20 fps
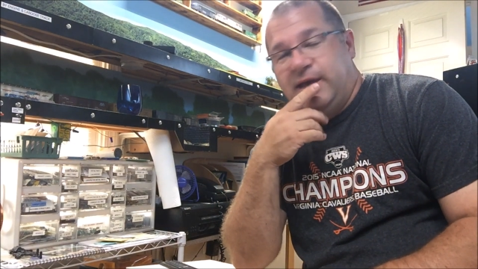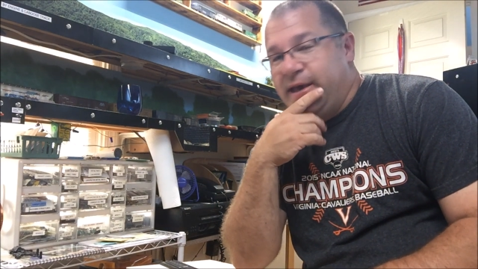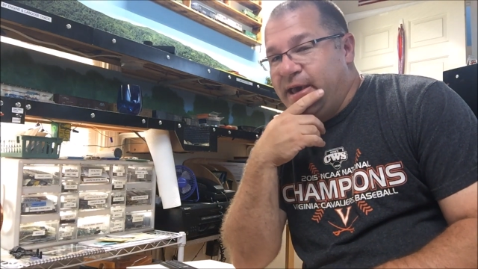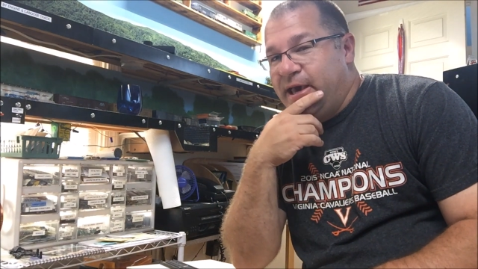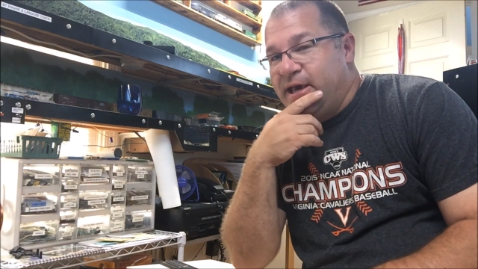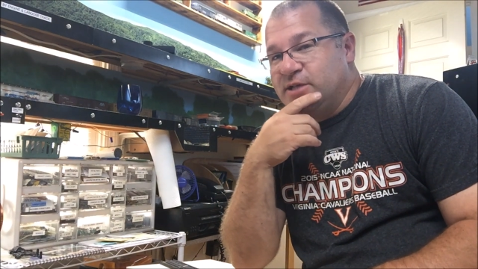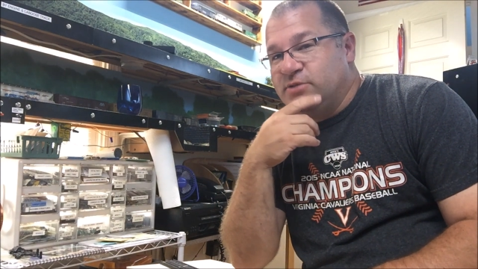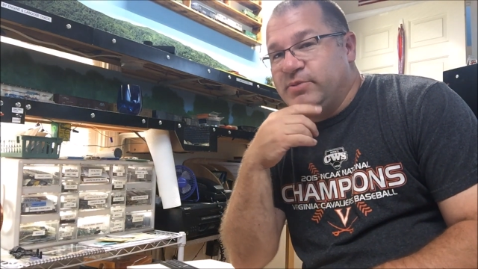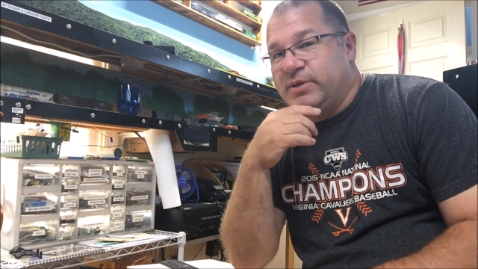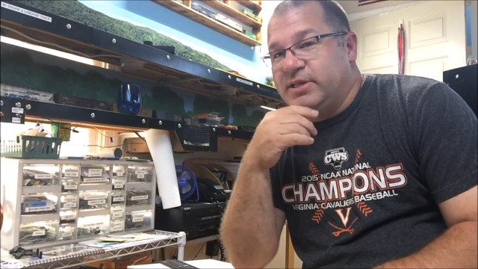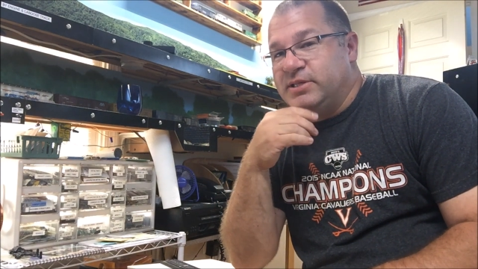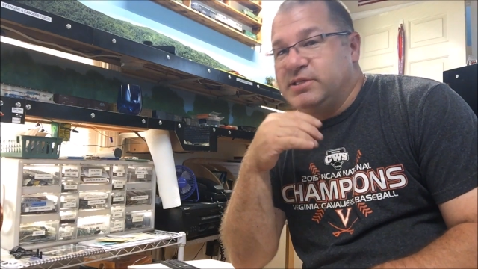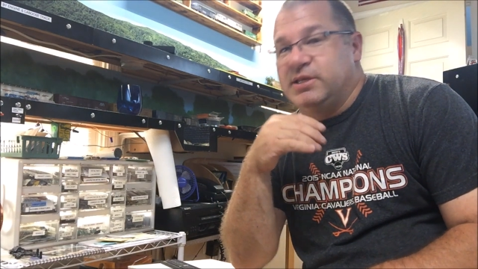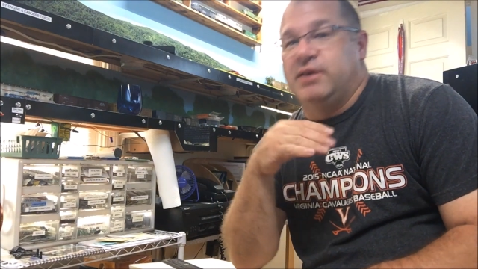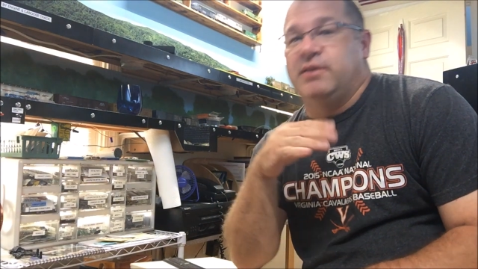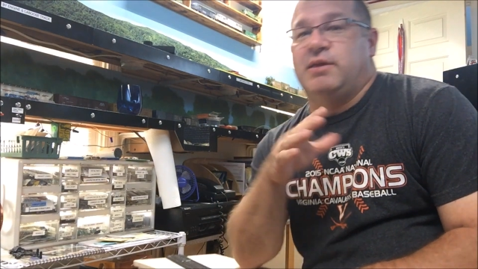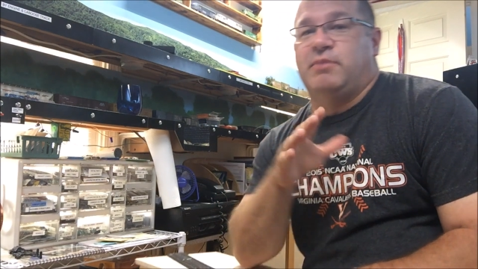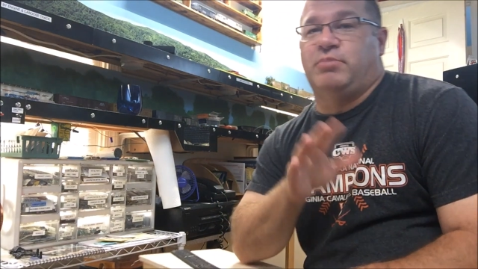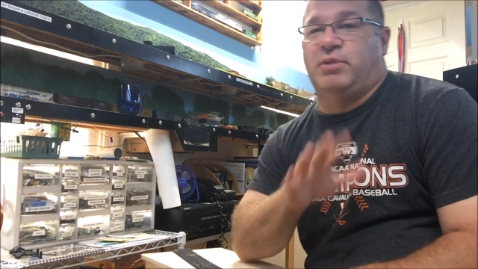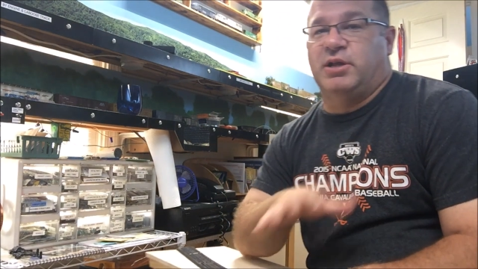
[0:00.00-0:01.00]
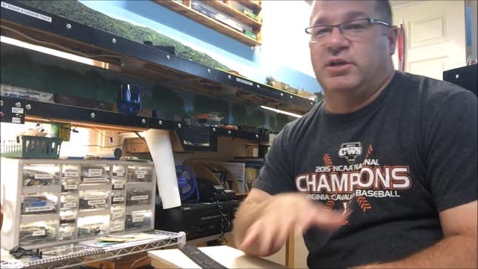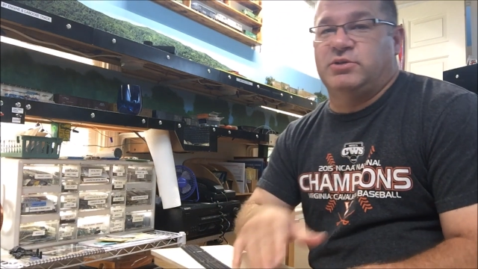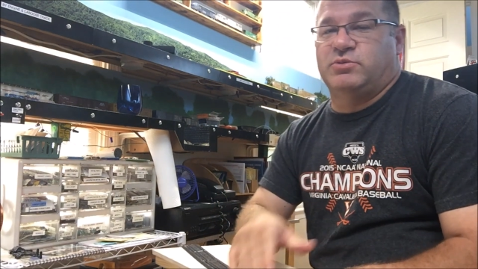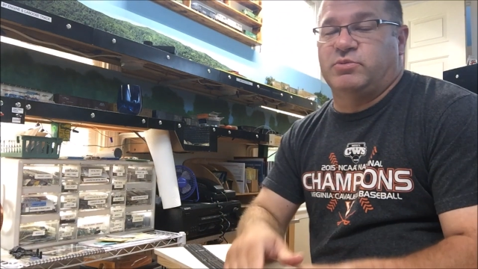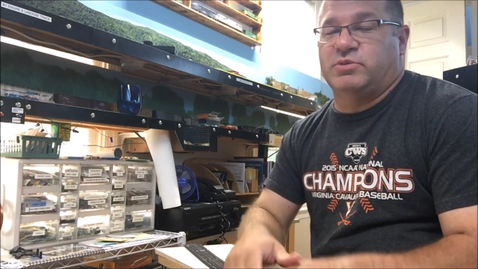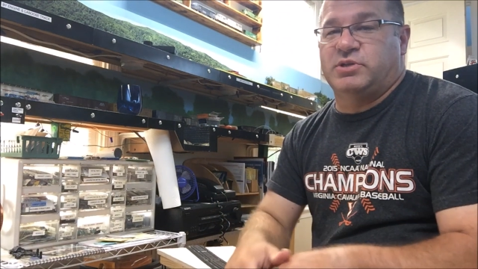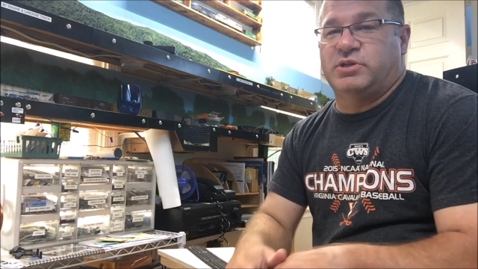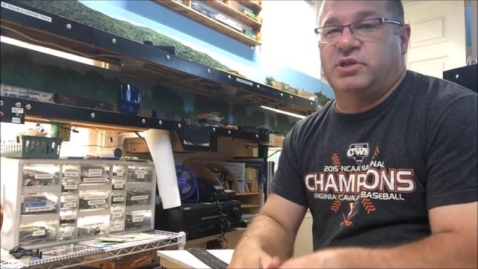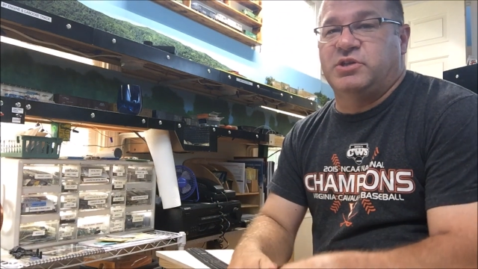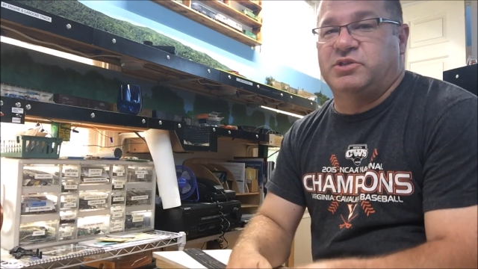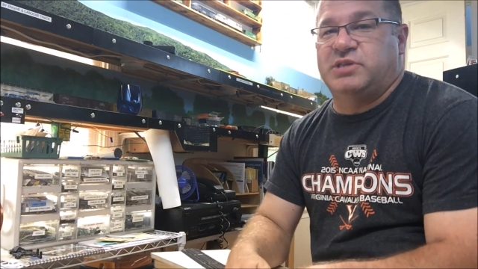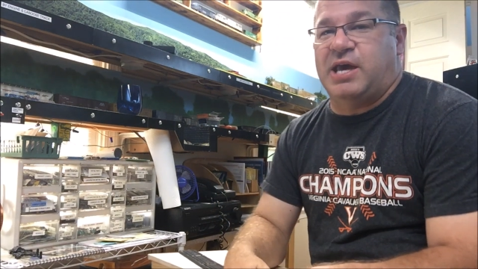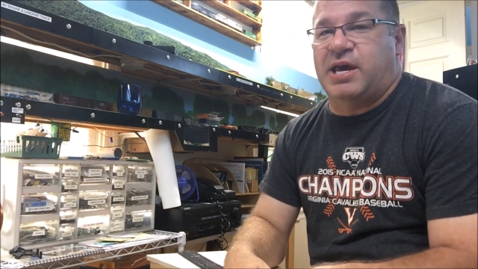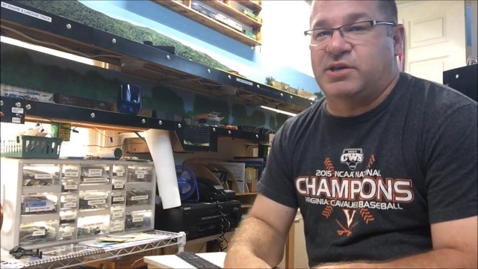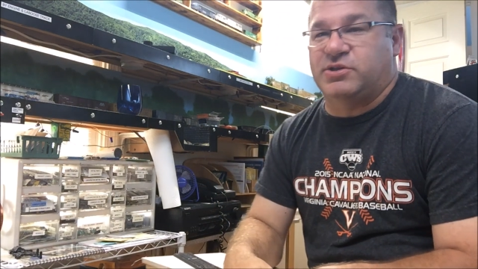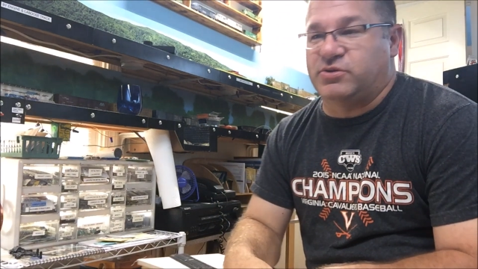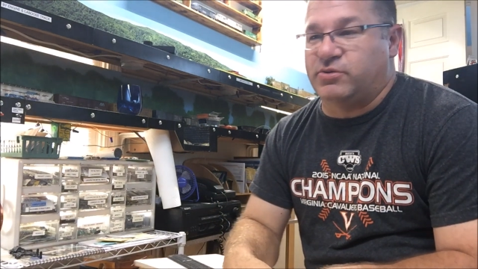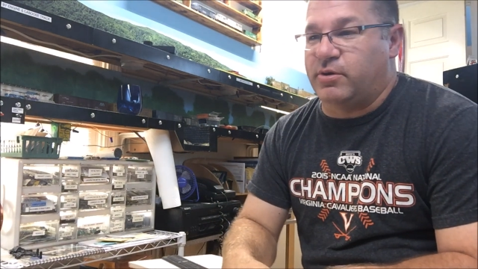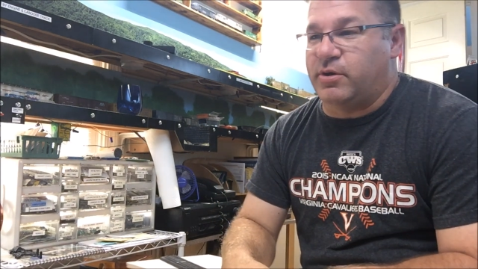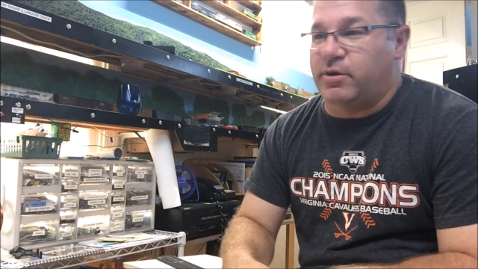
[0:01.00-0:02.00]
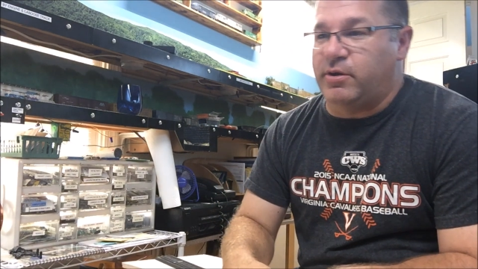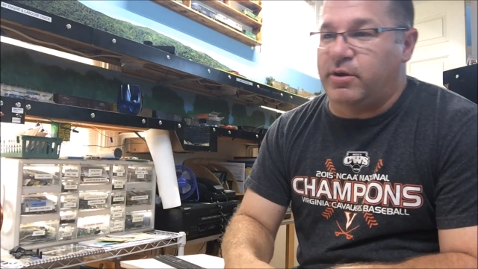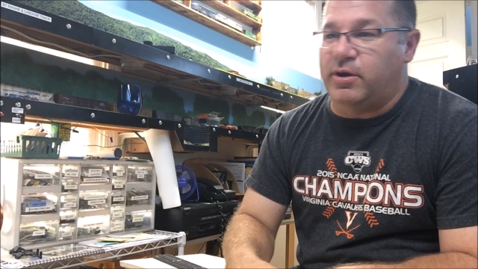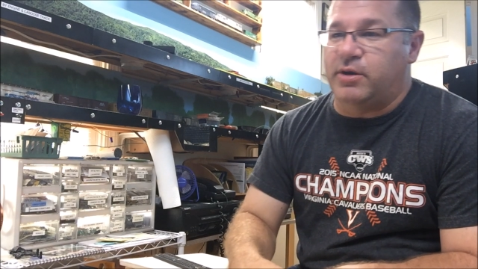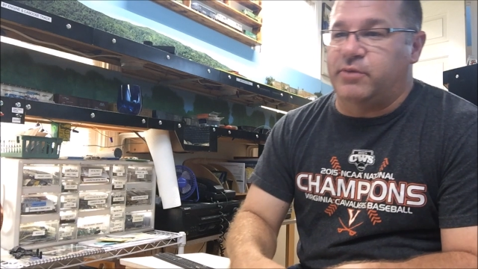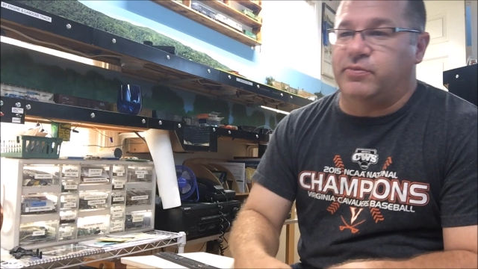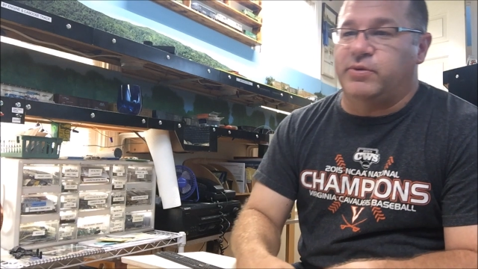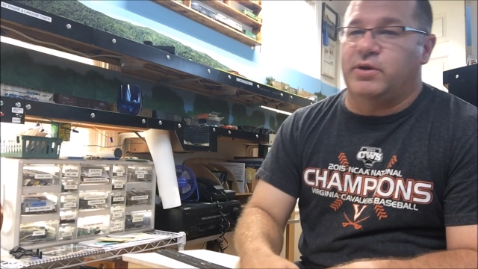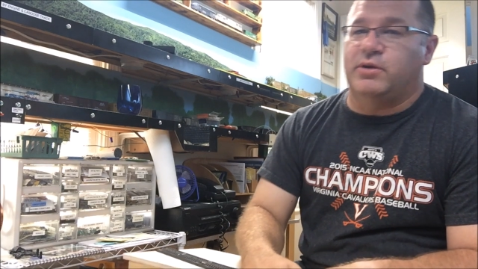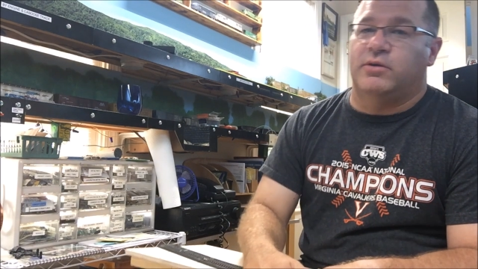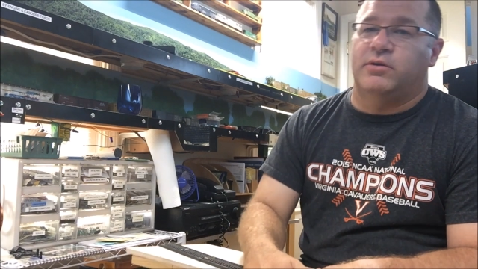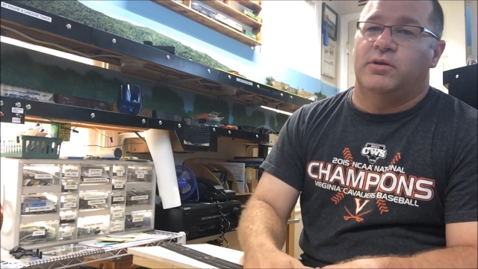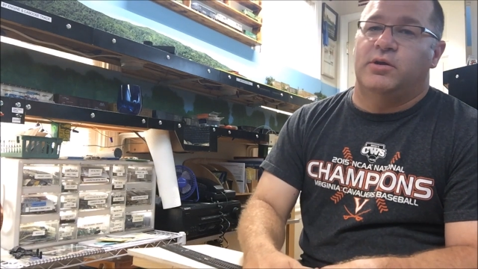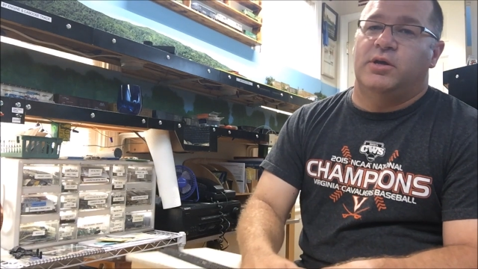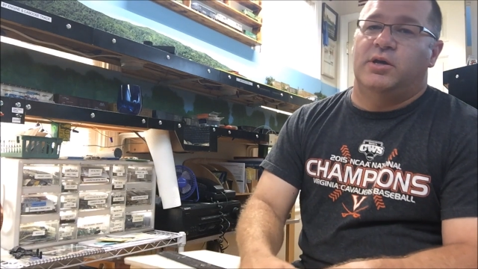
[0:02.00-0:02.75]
As we could say, that place was a disaster area out there.